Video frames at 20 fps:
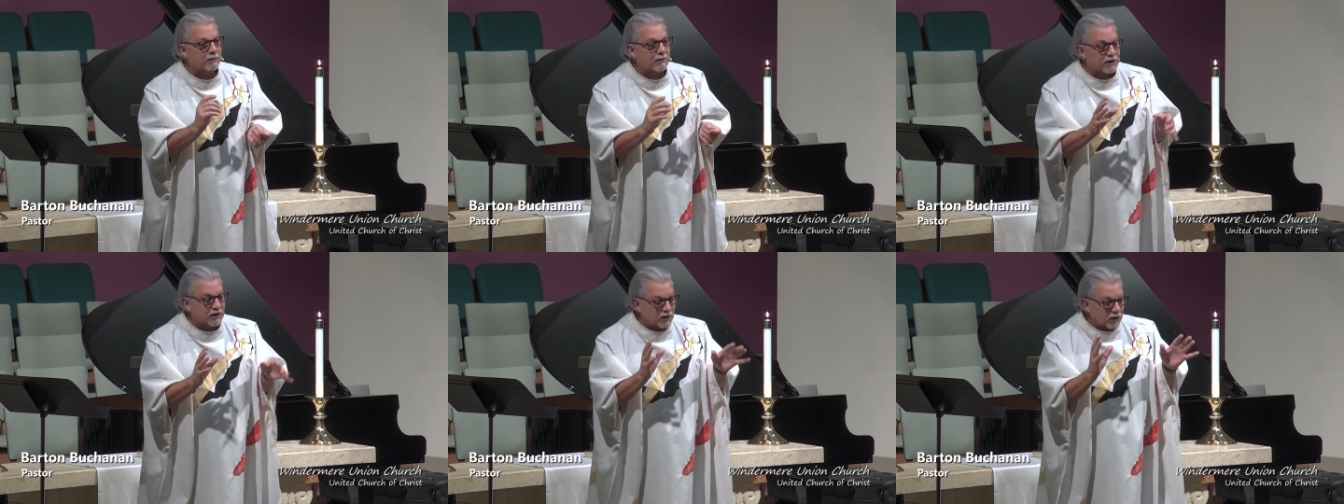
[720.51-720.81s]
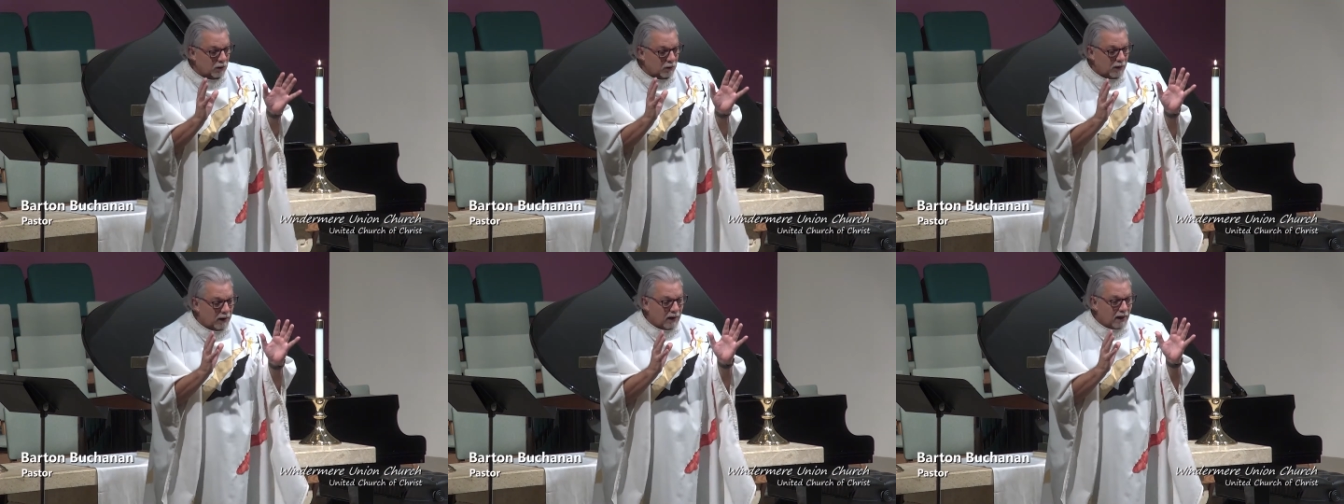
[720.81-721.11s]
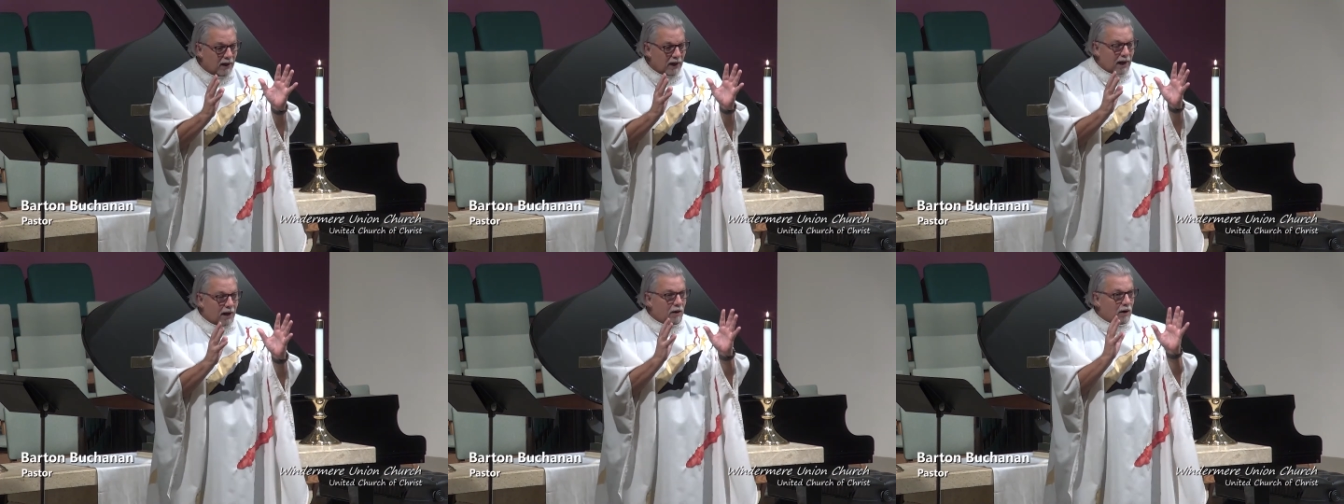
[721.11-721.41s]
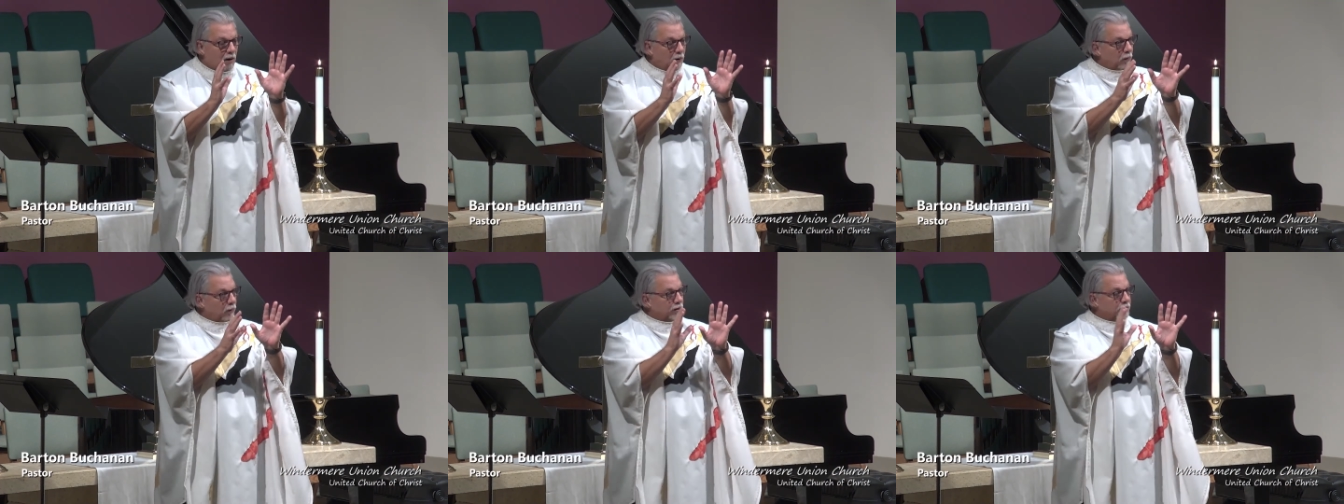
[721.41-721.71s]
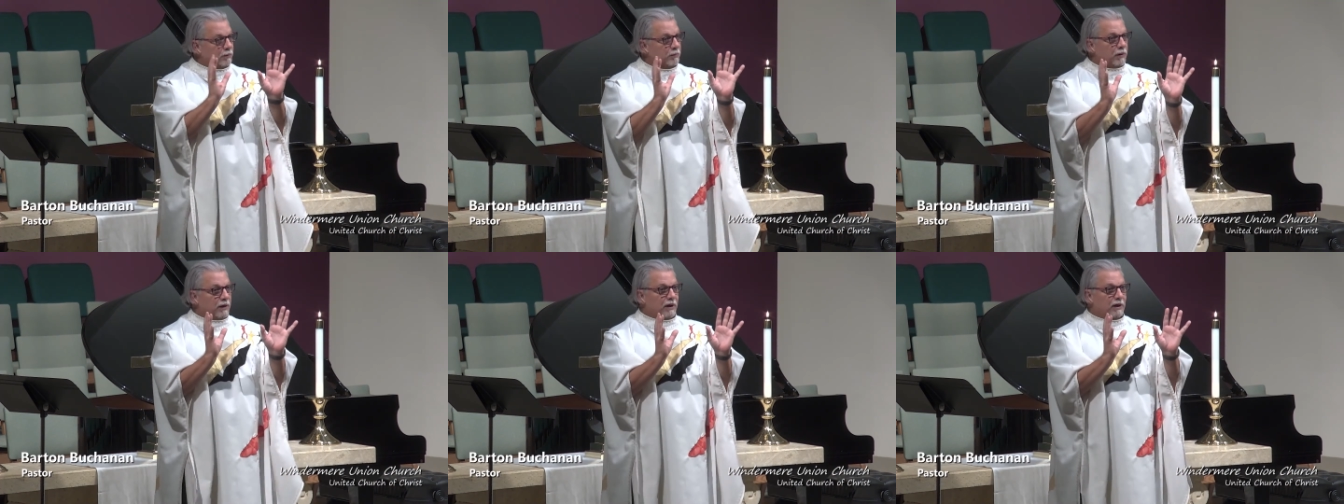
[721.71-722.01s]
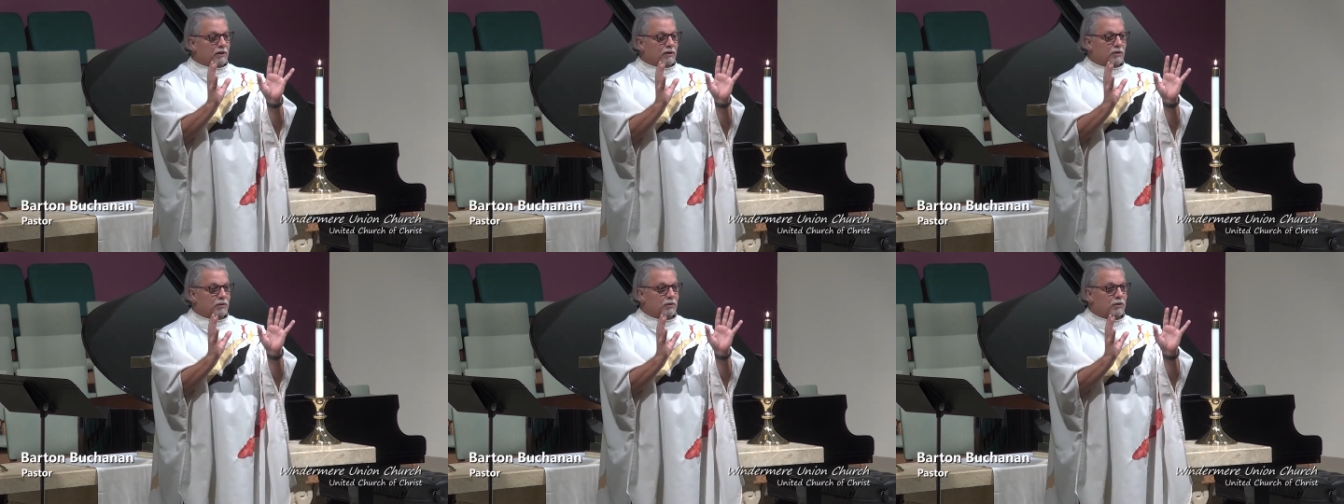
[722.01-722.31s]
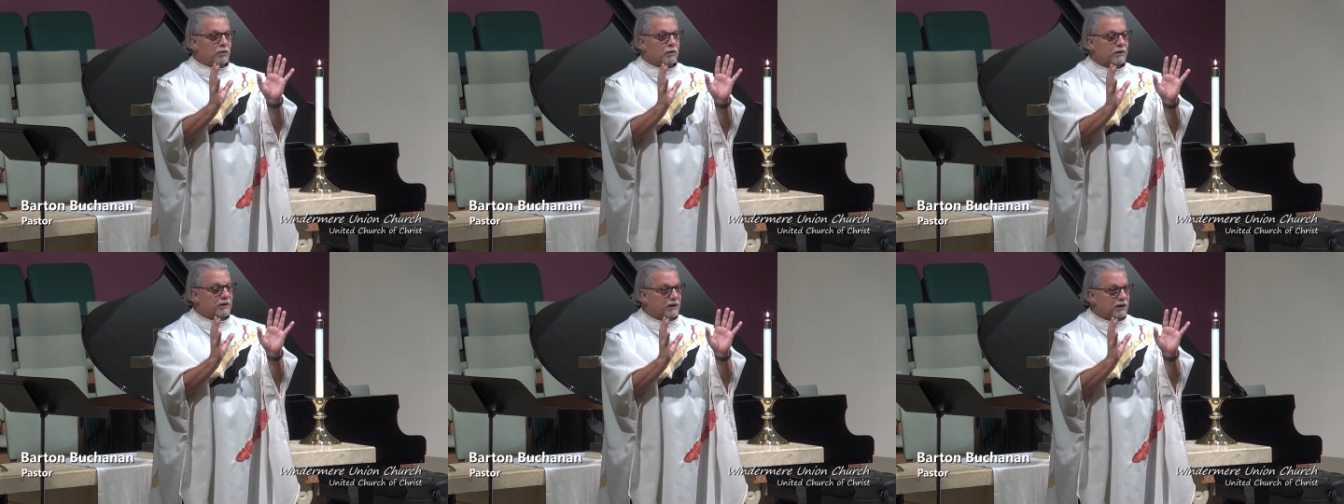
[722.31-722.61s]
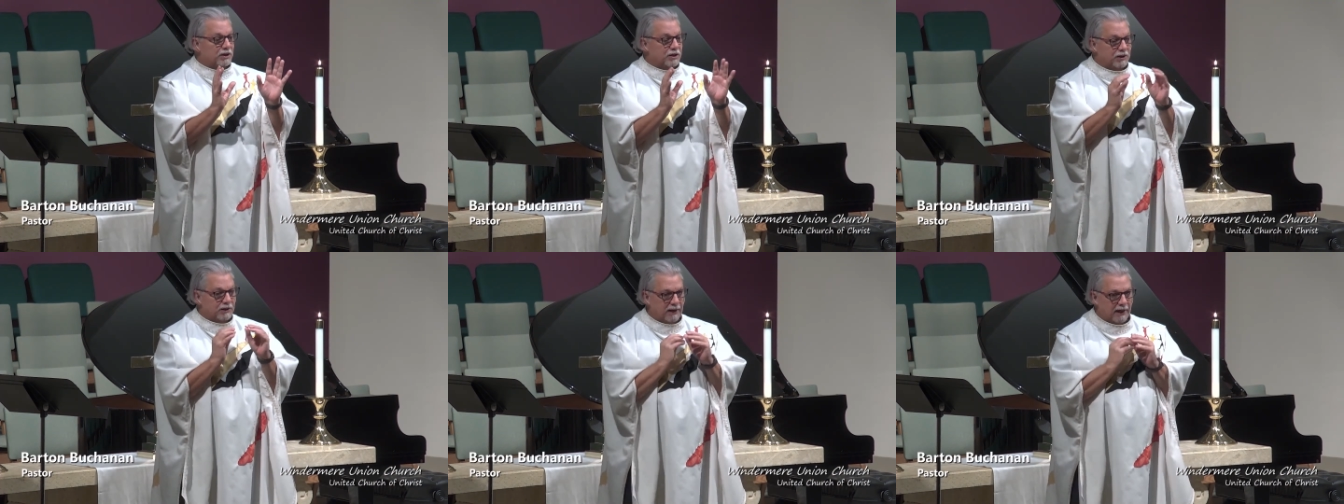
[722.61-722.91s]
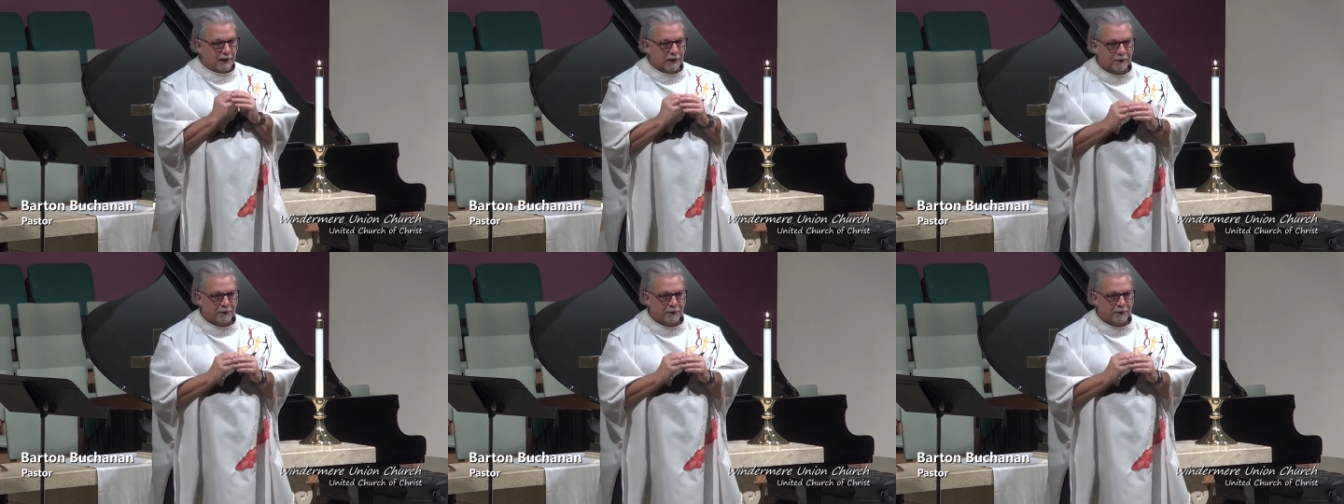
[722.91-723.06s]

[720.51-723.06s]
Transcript: So I, I want to bring it to your attention now.